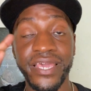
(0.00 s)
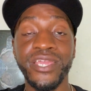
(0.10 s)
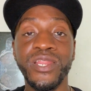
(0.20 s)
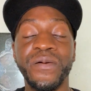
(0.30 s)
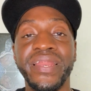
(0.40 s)

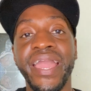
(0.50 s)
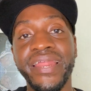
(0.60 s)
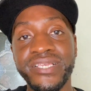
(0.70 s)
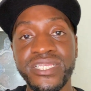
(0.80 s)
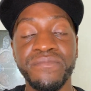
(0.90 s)
and
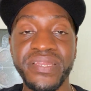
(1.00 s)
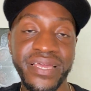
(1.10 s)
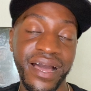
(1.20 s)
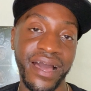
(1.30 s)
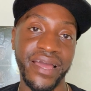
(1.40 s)
hand a slip to
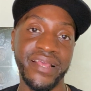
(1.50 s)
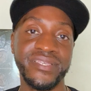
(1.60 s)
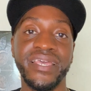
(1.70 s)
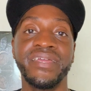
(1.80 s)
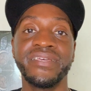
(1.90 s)
God and
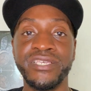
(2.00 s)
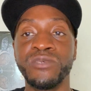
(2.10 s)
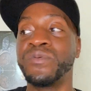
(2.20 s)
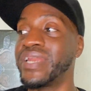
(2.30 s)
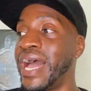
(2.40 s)
say, this is
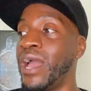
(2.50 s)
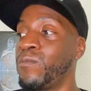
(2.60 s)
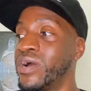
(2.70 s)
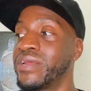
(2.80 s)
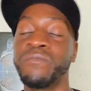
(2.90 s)
what I
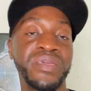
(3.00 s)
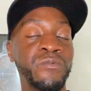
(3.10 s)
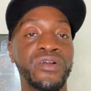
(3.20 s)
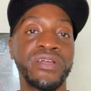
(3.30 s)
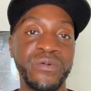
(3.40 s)
want to be
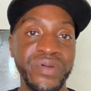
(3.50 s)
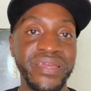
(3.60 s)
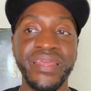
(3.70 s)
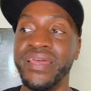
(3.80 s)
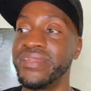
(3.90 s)
working with.